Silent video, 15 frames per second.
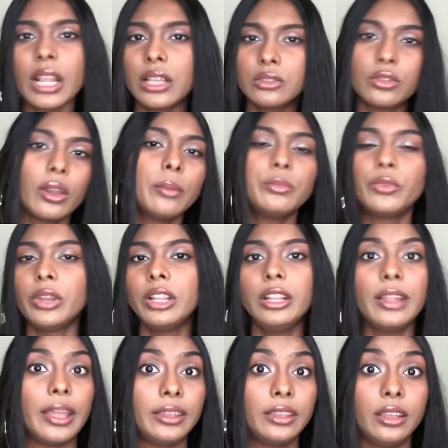So I'm really
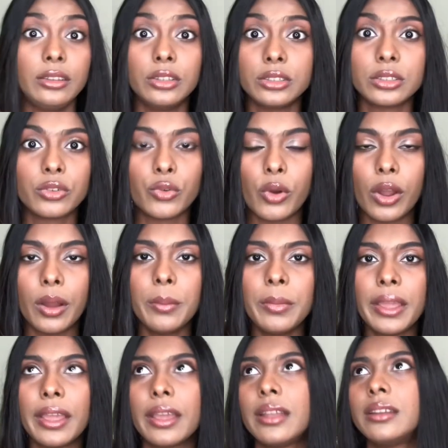liking the scrub
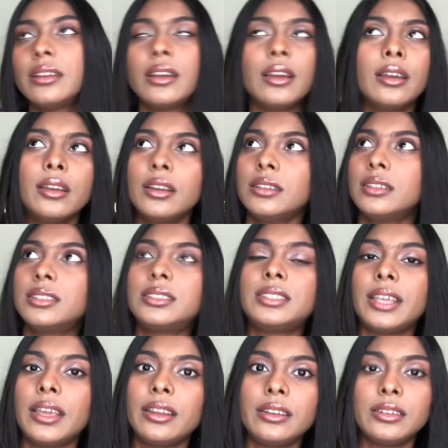and the
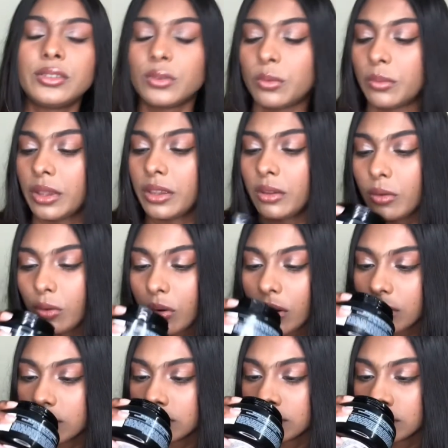scent. Oh my
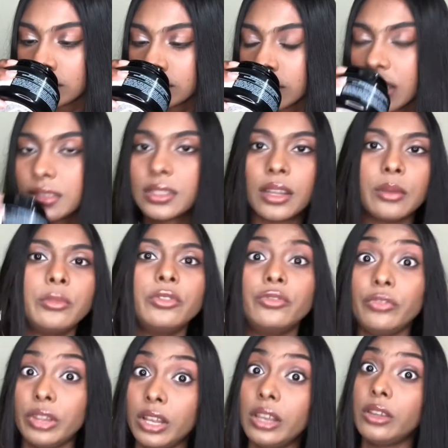god, it's gonna be
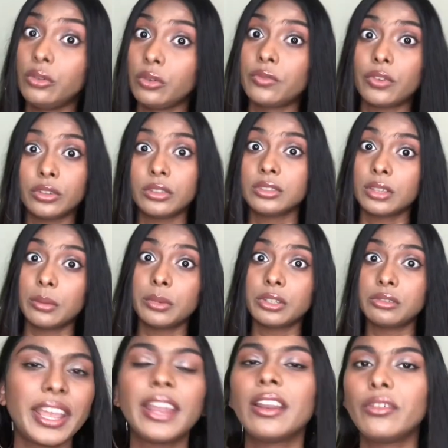really good for the summer,
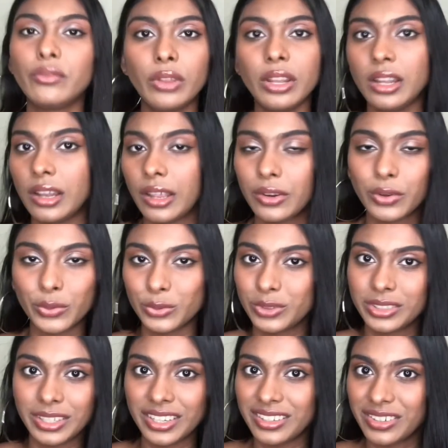and I really like rose
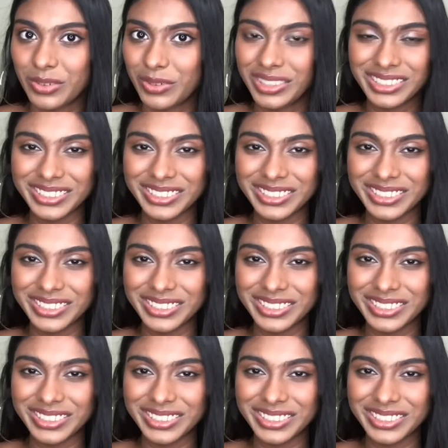scent during the